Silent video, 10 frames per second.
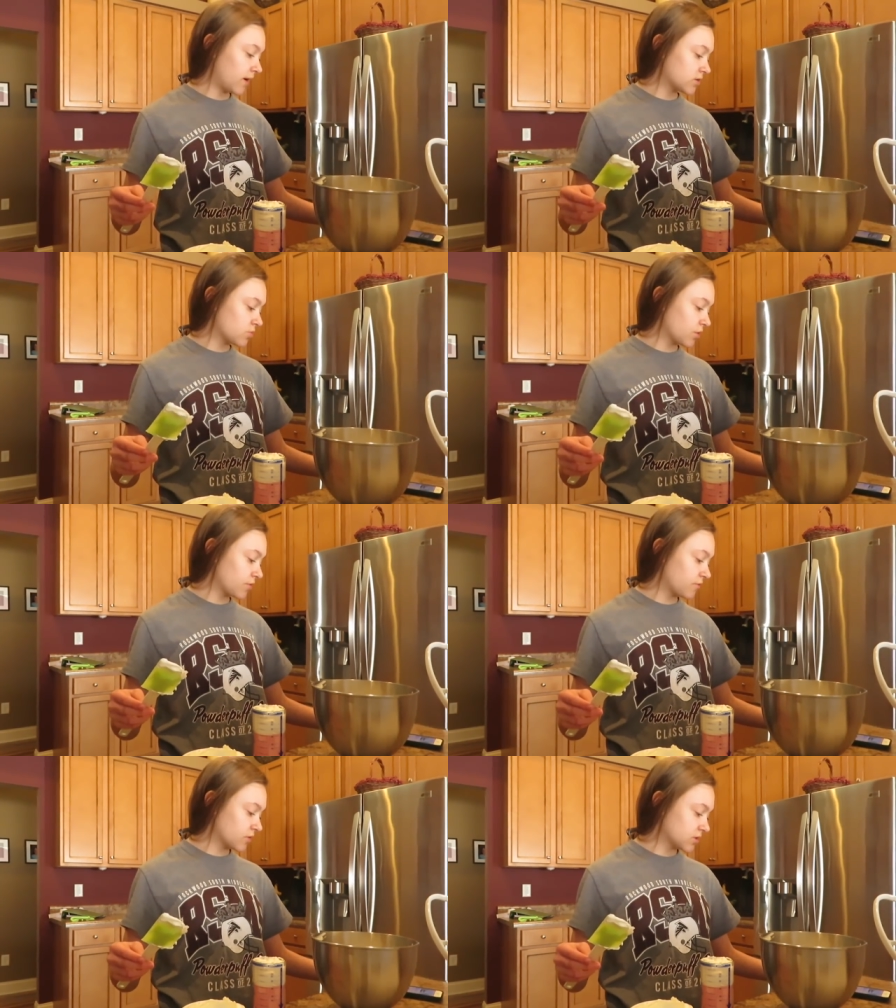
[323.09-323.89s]

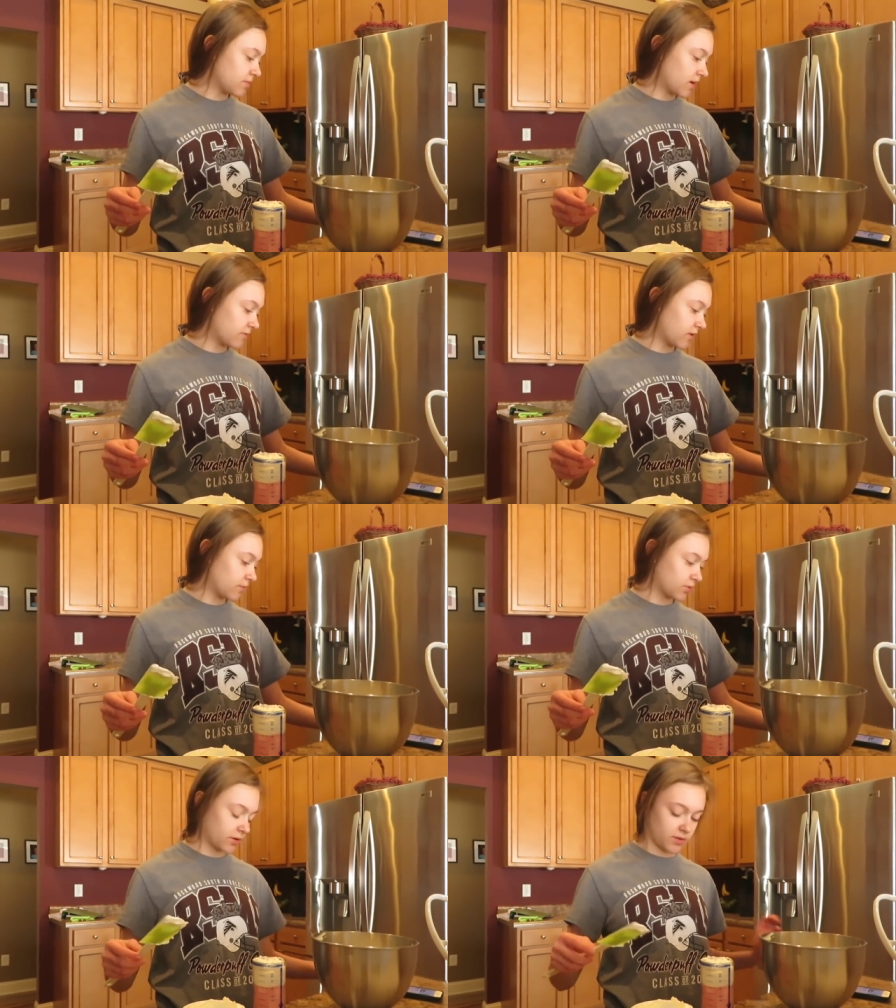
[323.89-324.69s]
password for
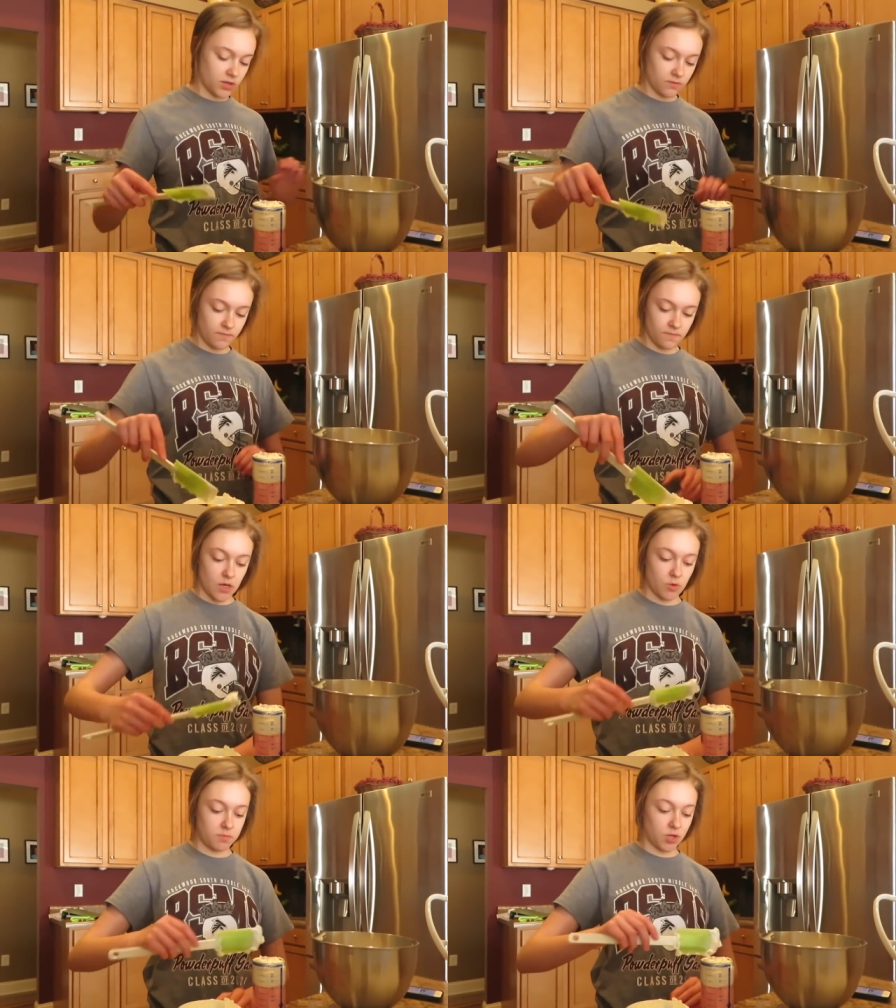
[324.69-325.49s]
Spotify Premium.
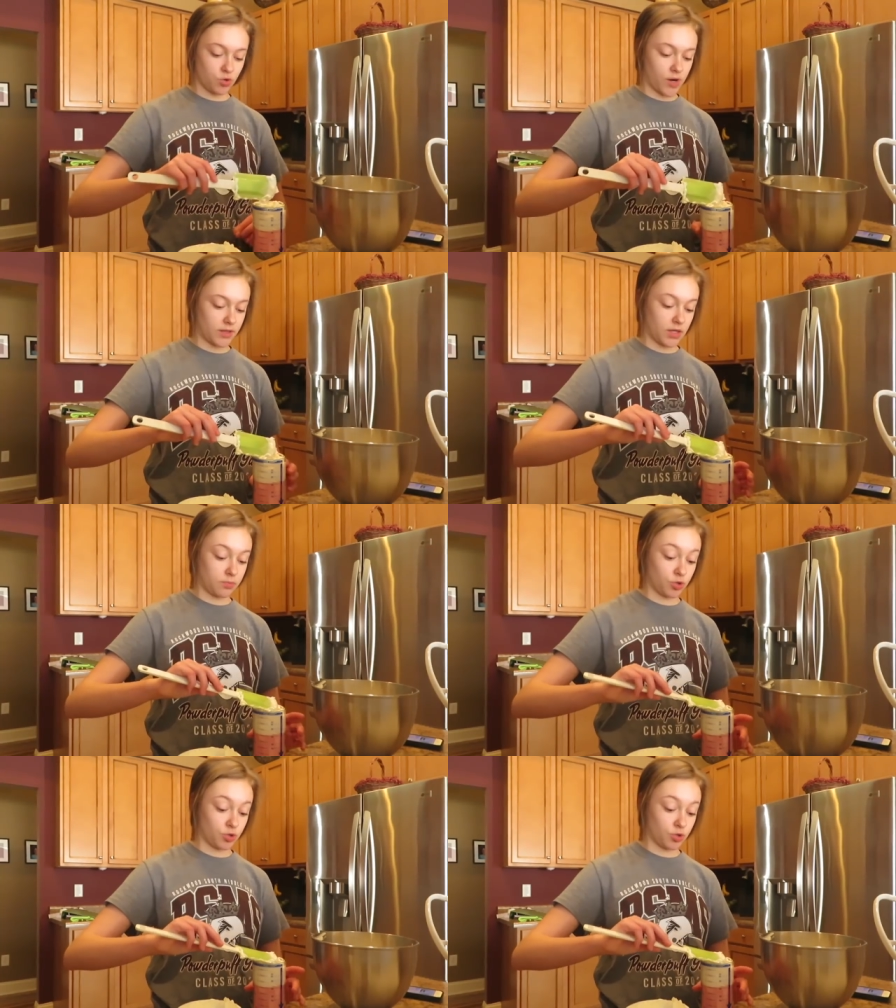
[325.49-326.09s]
It would be greatly